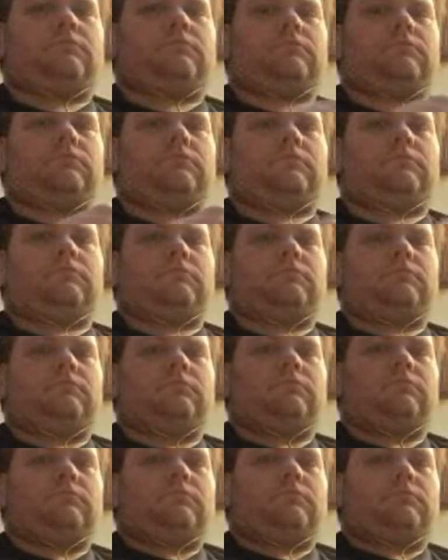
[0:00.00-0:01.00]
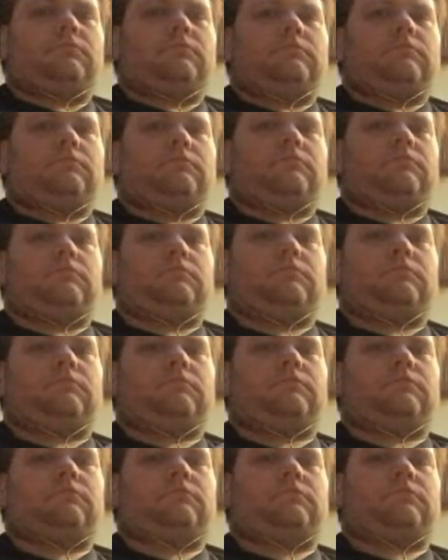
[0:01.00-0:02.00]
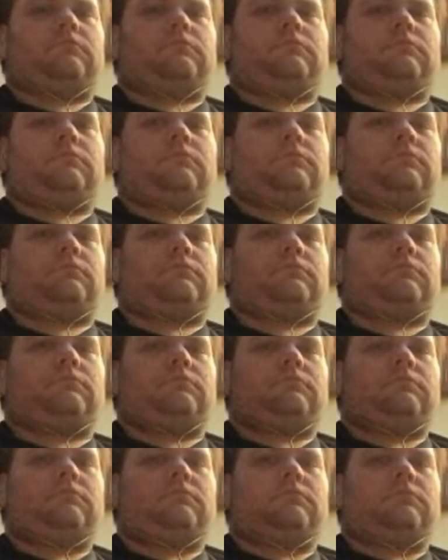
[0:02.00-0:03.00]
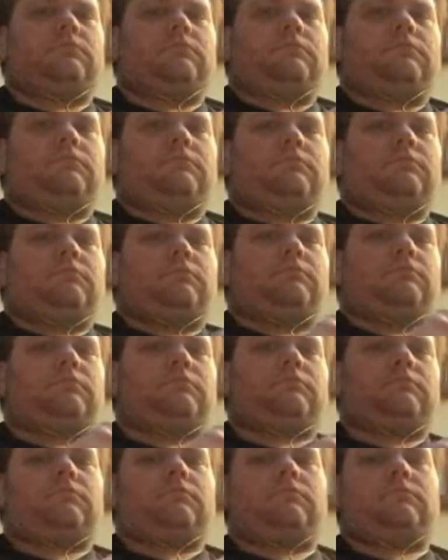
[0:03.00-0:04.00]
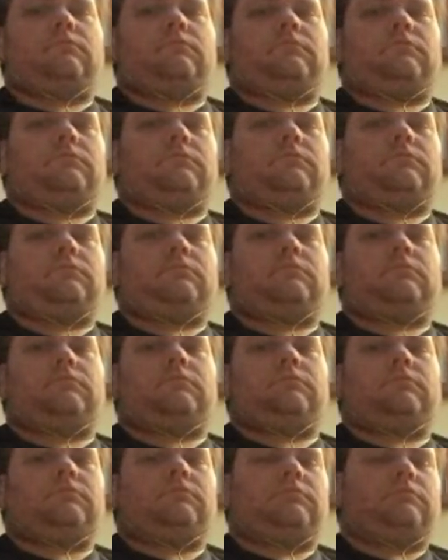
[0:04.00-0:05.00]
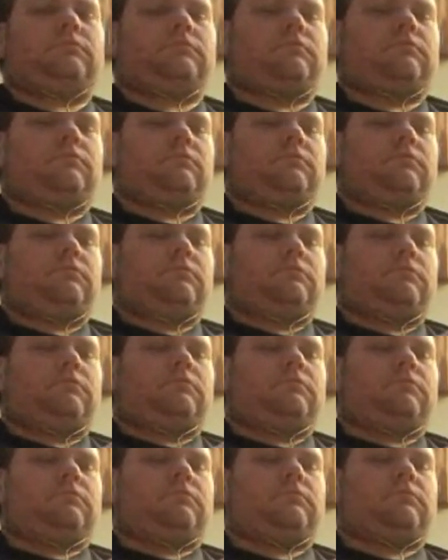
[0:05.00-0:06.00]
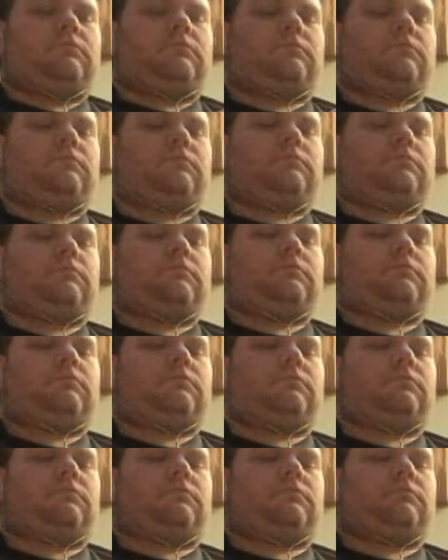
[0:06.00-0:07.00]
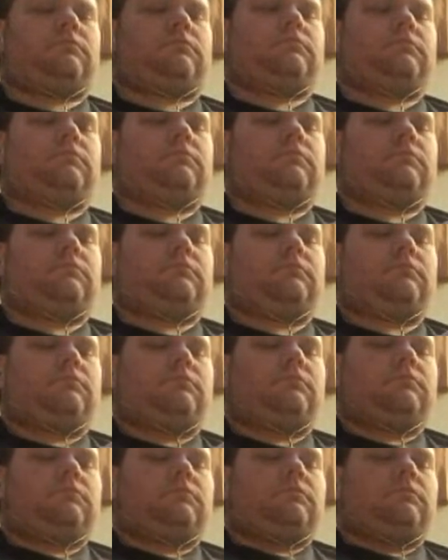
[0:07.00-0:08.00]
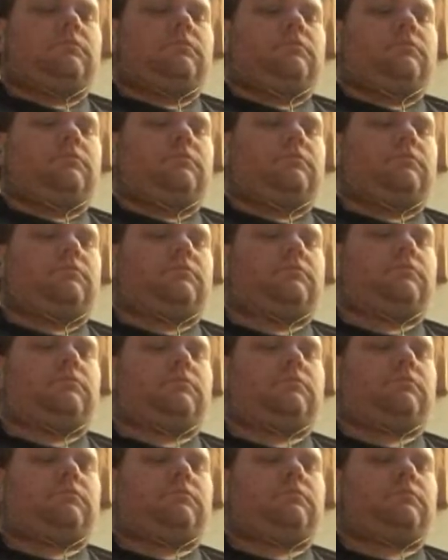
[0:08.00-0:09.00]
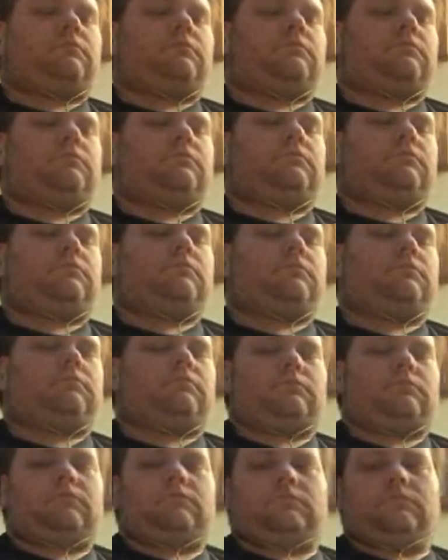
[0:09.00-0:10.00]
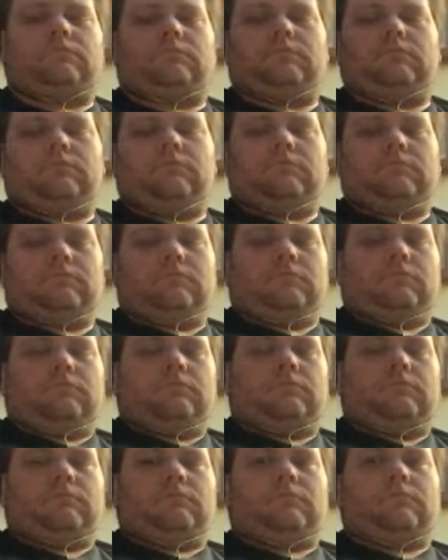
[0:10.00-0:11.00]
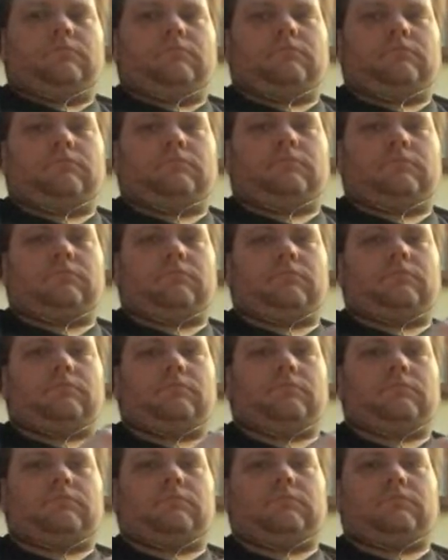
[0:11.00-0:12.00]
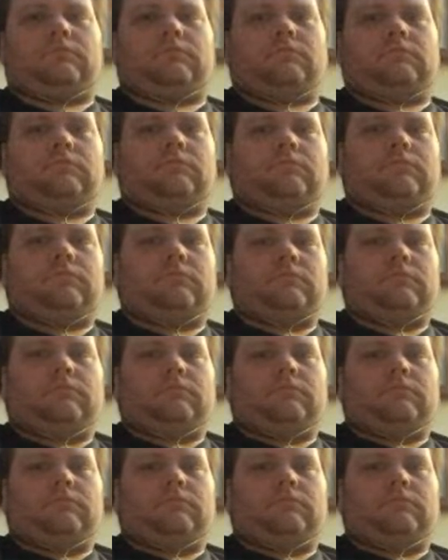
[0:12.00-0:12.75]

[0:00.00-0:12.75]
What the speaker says: well, and I knew, I said, oh, I'll get to this as soon as I possibly can. So I just started writing, started getting jiggy with it. So every day I've been working on it,